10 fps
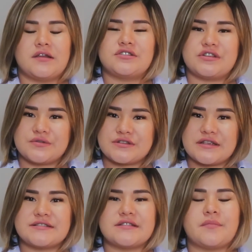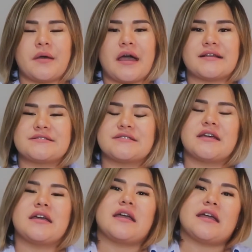Tuesday is in the past
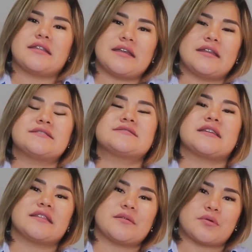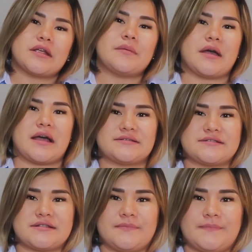and it is in the
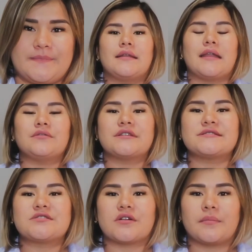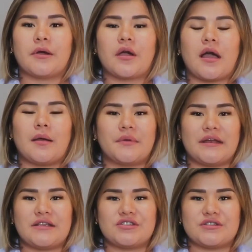pre-past. Now let's talk about
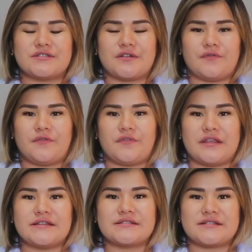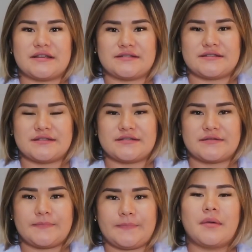combinations of these tenses.
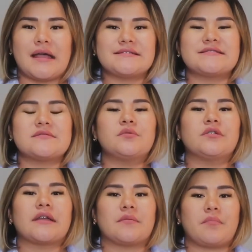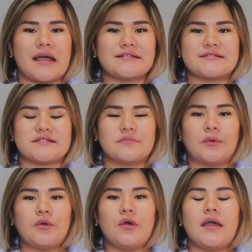Past simple and past
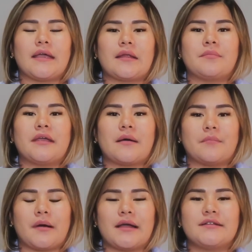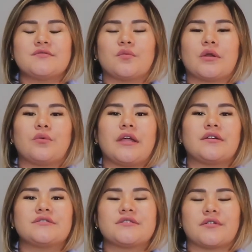simple can be combined when we
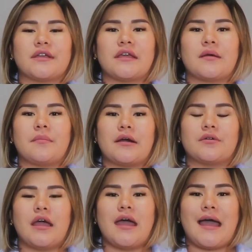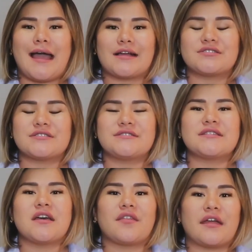are talking about actions
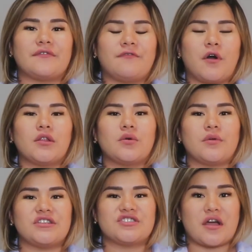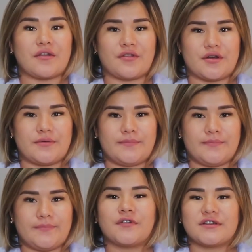that follow each other.
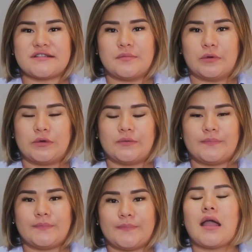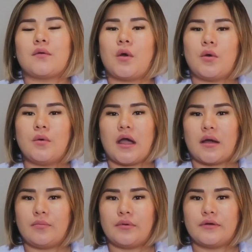For example, I woke
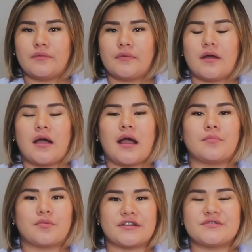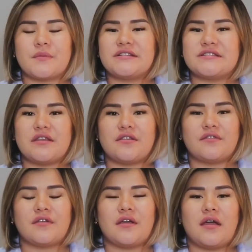up, I brushed my
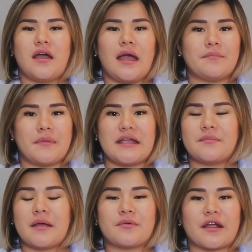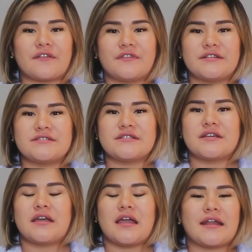teeth, I made my breakfast,
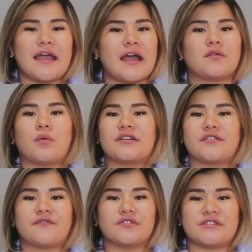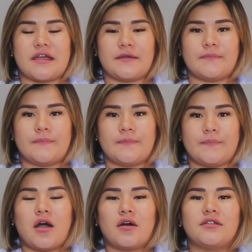and I had a wonderful day.
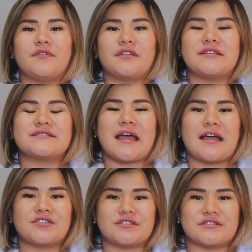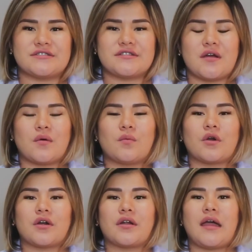All of these actions
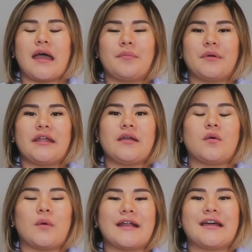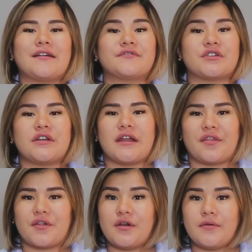were happening one after
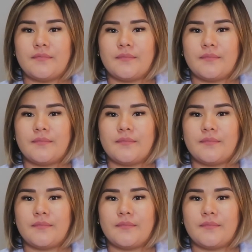another